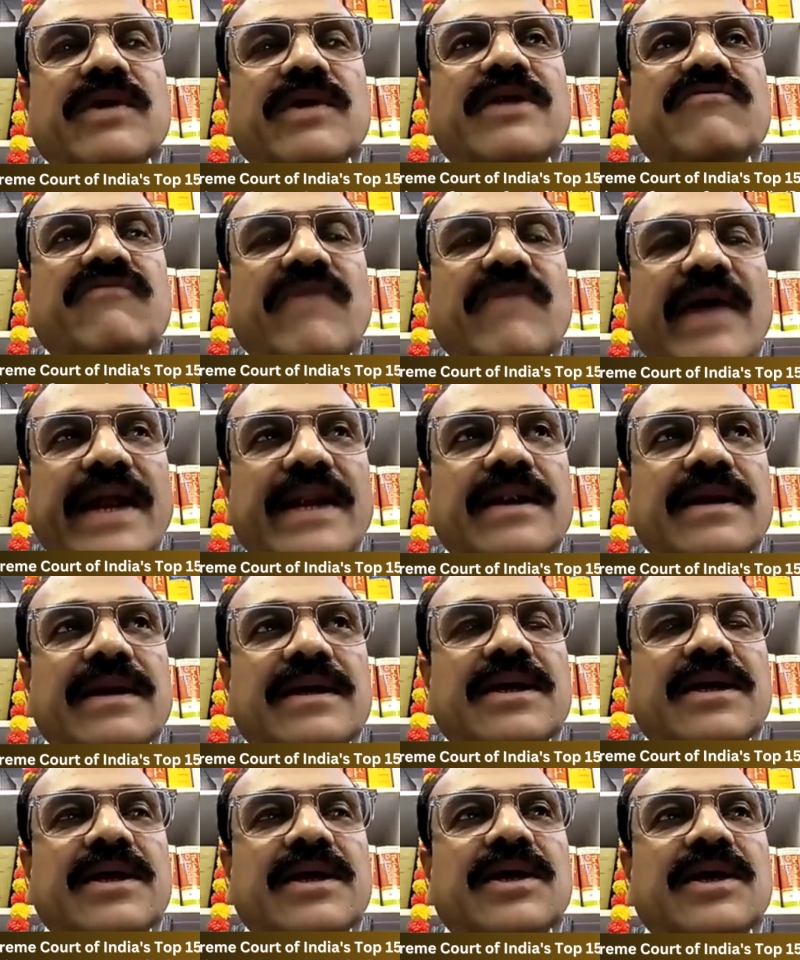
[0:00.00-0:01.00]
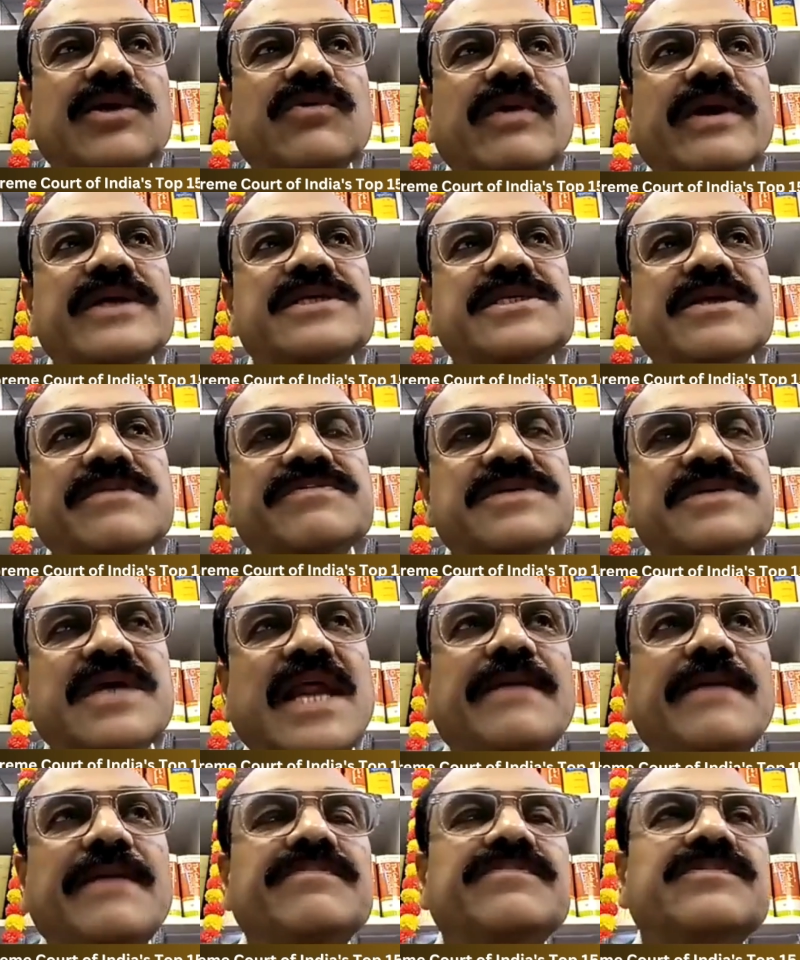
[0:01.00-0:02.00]
You can find, you can
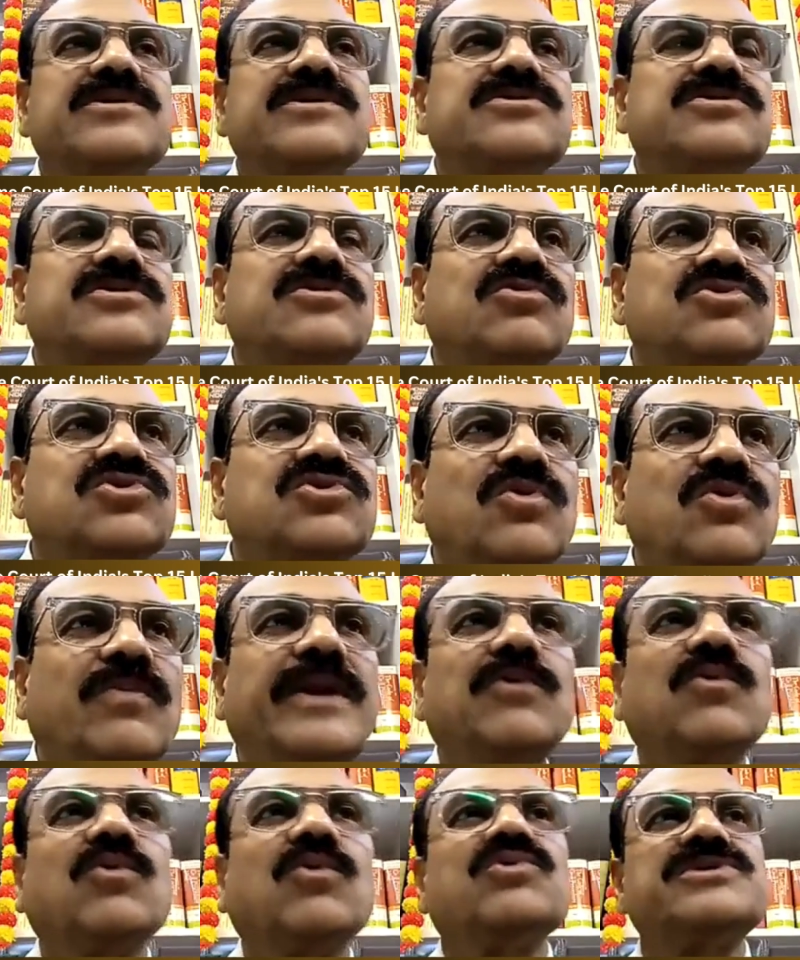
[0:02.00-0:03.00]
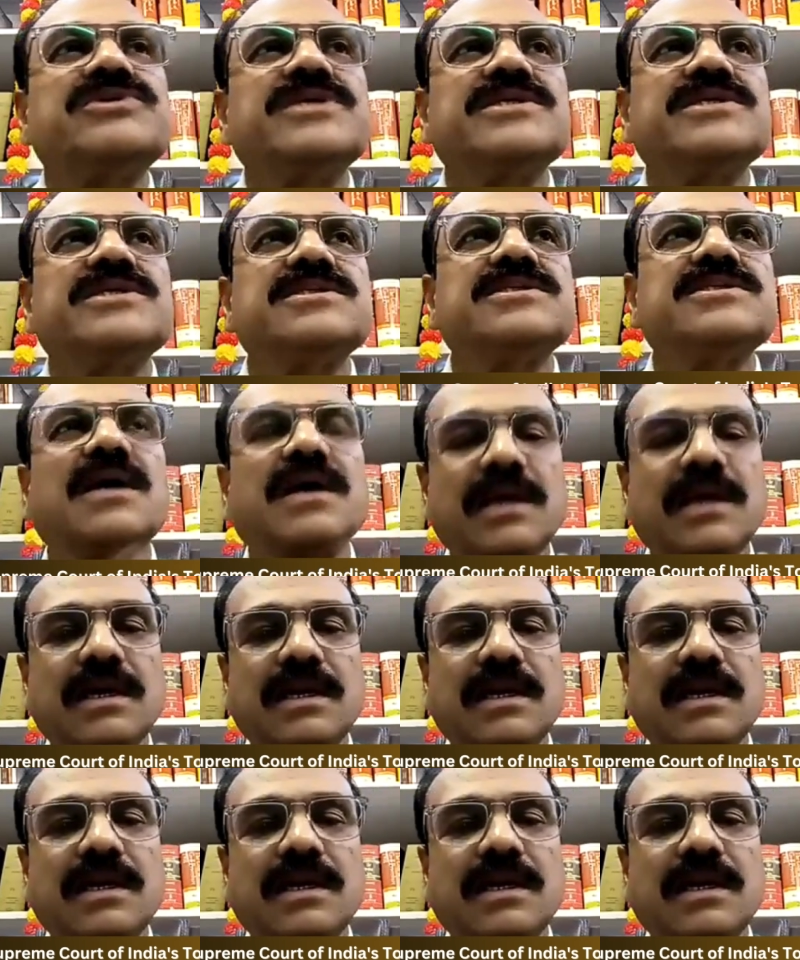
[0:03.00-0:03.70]
subscribe to so many courses,